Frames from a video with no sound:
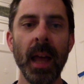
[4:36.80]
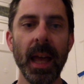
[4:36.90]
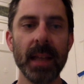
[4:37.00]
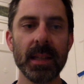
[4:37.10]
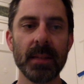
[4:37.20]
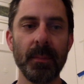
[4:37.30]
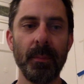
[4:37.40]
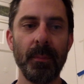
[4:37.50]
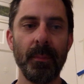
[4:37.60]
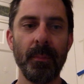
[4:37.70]

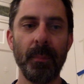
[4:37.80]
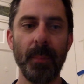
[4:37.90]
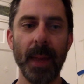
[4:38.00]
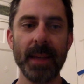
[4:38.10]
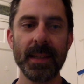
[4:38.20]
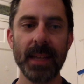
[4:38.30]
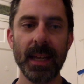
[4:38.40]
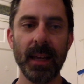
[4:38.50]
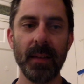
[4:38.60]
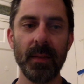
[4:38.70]
it's
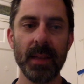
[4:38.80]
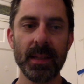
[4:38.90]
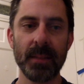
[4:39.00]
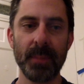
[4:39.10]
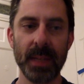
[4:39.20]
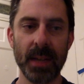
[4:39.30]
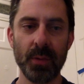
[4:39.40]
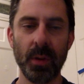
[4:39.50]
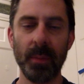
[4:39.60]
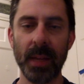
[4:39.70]
basing this
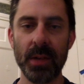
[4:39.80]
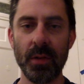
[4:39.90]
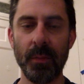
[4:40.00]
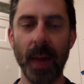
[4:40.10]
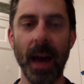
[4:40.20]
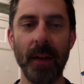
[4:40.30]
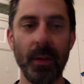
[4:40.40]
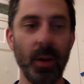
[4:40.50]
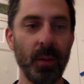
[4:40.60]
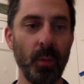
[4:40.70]
potential completion of
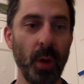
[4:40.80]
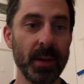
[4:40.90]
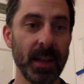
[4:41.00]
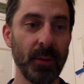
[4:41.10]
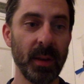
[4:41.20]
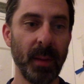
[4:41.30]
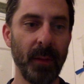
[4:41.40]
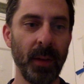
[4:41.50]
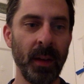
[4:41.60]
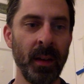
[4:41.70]
path on words that are in the
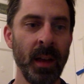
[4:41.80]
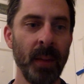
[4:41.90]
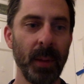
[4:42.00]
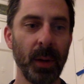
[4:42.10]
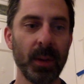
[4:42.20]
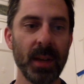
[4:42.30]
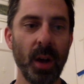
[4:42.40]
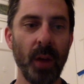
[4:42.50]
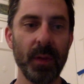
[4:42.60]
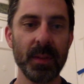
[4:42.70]
buffer, but it
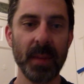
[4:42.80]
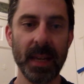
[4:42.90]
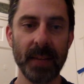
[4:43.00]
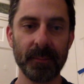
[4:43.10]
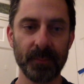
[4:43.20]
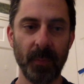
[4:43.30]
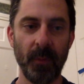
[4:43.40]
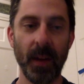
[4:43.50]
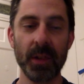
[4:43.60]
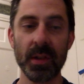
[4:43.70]
also offers me
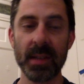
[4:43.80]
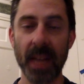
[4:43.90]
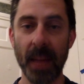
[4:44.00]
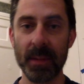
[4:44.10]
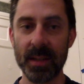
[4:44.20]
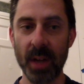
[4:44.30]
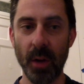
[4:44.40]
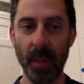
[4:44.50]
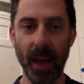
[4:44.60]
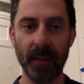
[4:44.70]
functions that it happens to
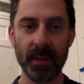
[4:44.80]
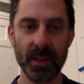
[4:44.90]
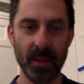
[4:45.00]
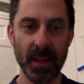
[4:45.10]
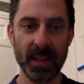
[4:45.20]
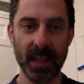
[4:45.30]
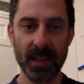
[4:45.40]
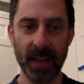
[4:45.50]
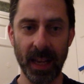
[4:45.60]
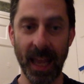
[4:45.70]
know about. So this
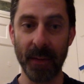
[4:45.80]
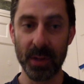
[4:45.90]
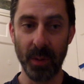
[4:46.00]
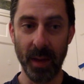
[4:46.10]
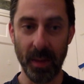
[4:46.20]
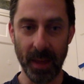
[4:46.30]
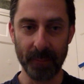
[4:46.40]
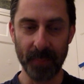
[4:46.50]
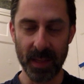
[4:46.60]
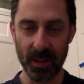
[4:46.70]
is a language-aware thing.
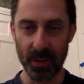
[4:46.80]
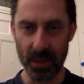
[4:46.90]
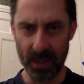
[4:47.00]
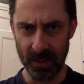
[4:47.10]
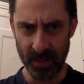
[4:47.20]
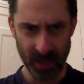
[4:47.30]
It's not just a